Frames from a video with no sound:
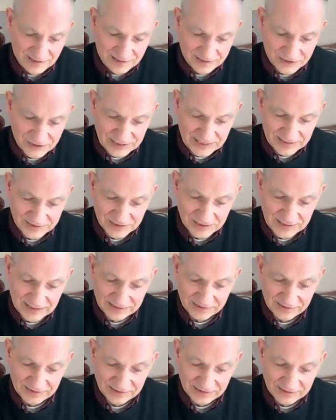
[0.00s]
in the sense
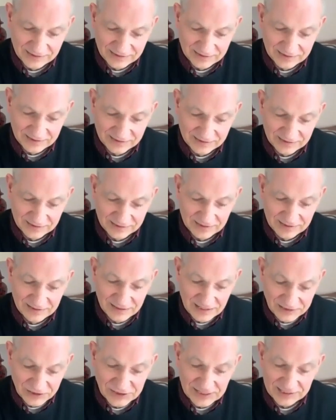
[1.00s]
that
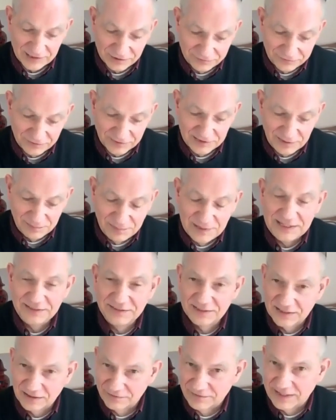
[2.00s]
instead of
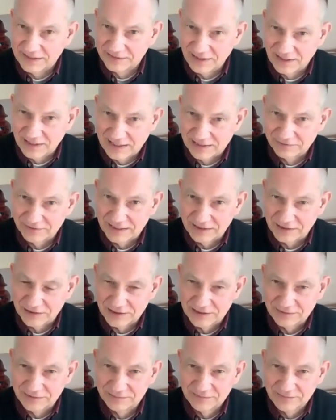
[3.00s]
depleting their vital life
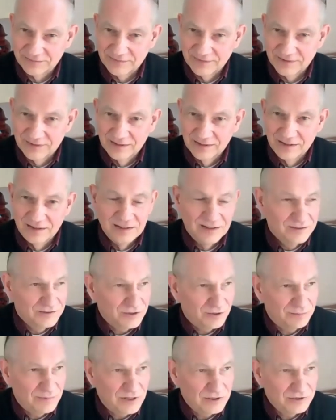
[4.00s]
energy.
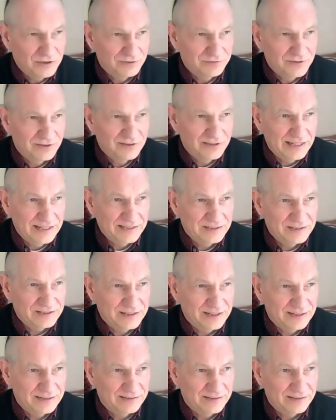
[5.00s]
So most of the things
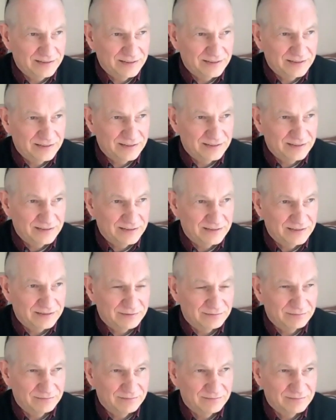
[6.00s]
that
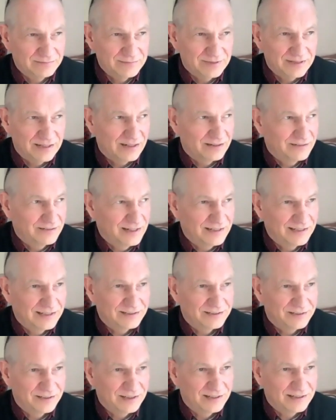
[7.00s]
I think
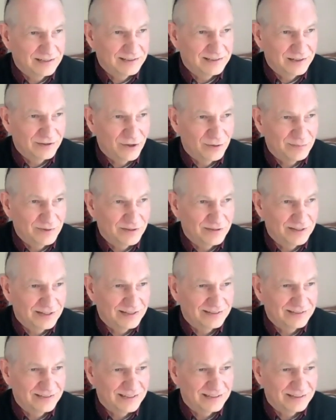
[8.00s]
it's a normal
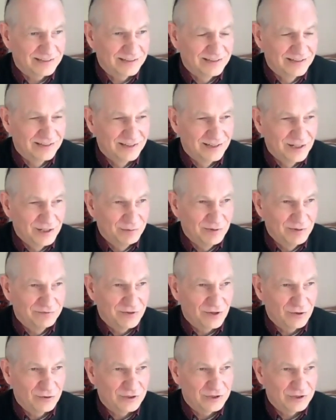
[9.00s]
thing that we
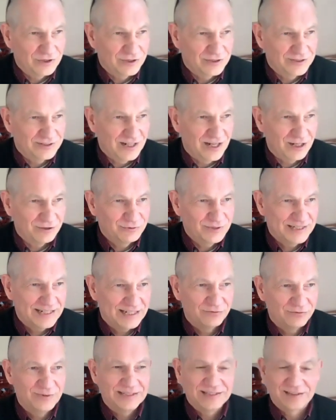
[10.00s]
focus on how to
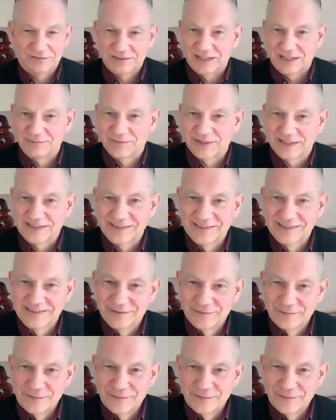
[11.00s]
get rid of something